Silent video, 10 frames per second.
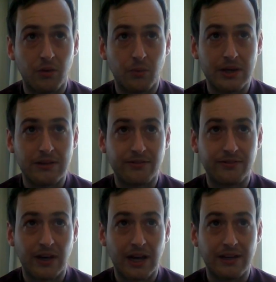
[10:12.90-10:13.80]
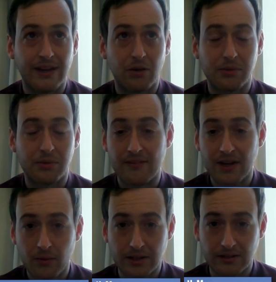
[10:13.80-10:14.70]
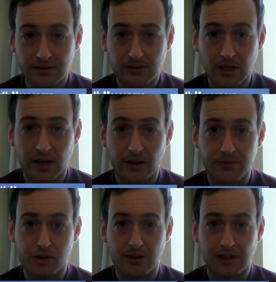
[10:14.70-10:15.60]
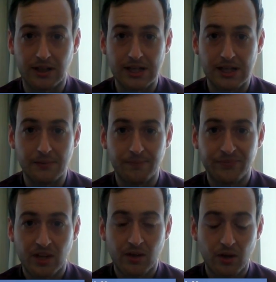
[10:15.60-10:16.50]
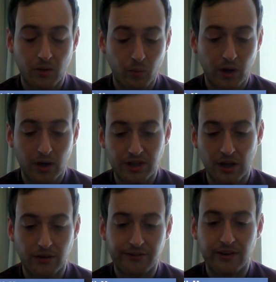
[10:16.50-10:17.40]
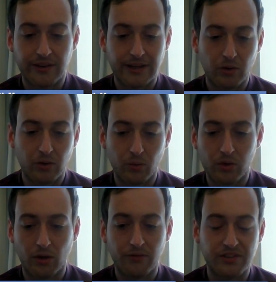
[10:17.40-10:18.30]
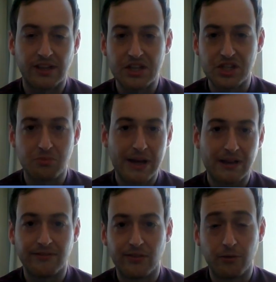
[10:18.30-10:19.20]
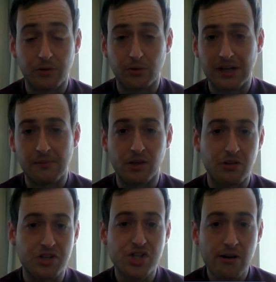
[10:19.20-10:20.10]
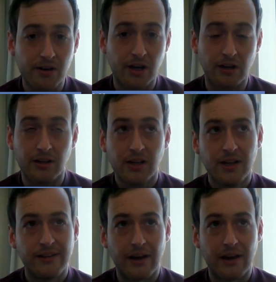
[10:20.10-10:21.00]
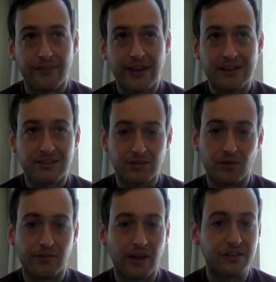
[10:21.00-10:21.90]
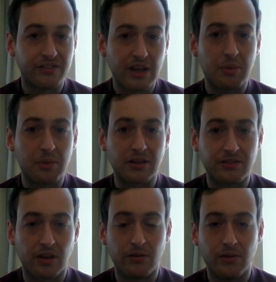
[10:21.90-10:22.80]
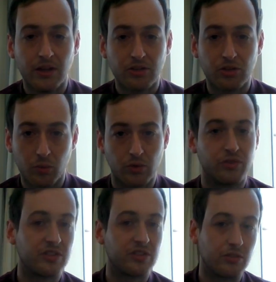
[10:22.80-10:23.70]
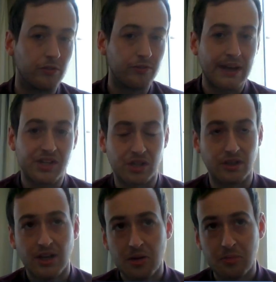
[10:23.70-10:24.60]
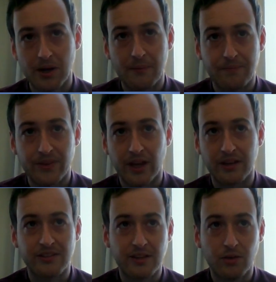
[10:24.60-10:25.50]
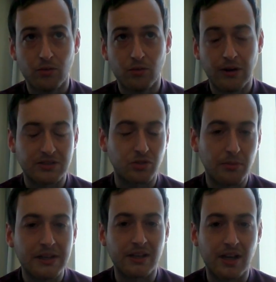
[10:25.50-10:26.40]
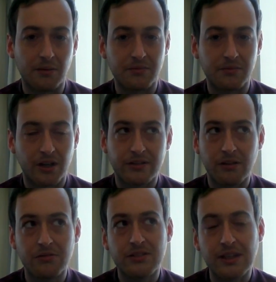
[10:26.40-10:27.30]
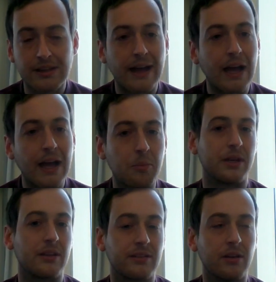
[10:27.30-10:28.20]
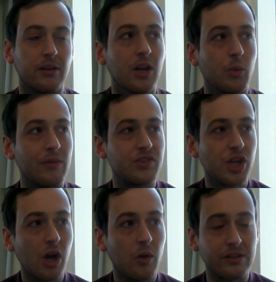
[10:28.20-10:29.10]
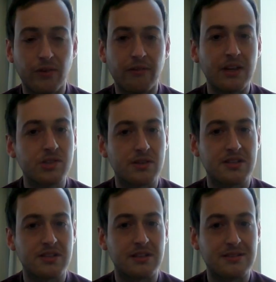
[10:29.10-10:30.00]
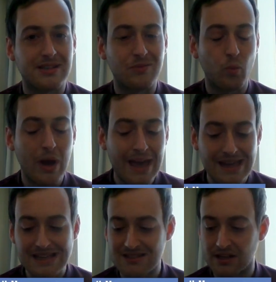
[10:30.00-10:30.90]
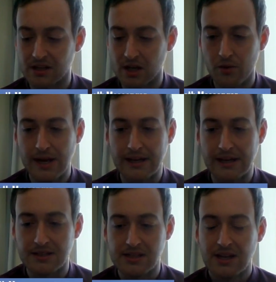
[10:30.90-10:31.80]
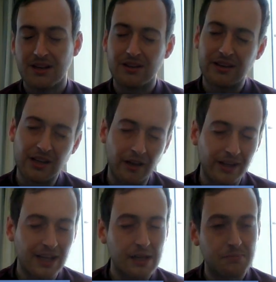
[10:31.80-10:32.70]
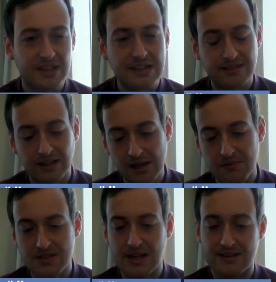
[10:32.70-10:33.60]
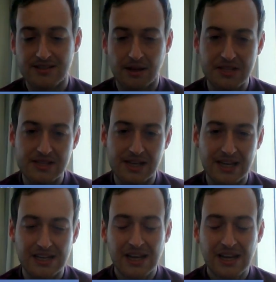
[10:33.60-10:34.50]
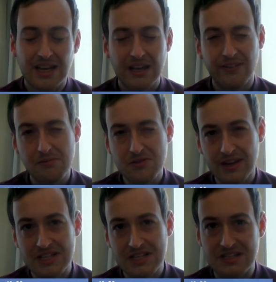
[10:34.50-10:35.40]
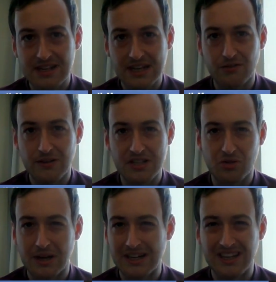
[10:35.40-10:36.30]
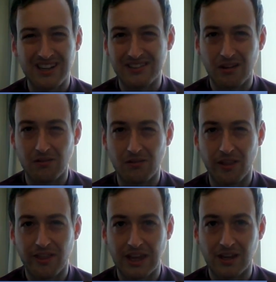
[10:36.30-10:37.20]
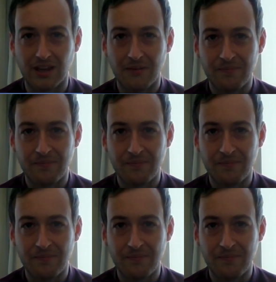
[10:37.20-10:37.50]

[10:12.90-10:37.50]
with and helped Kevin Owens during the little conversation back and forth between him and Chris Jericho. Now that's sort of like the stepping stone towards this new faction. But until WrestleMania comes, I don't see that happening. So with Joe, it's very interesting to see where he's going to go next. They keep teasing him and Sami Zayn. If he was facing Zayn at WrestleMania, I don't think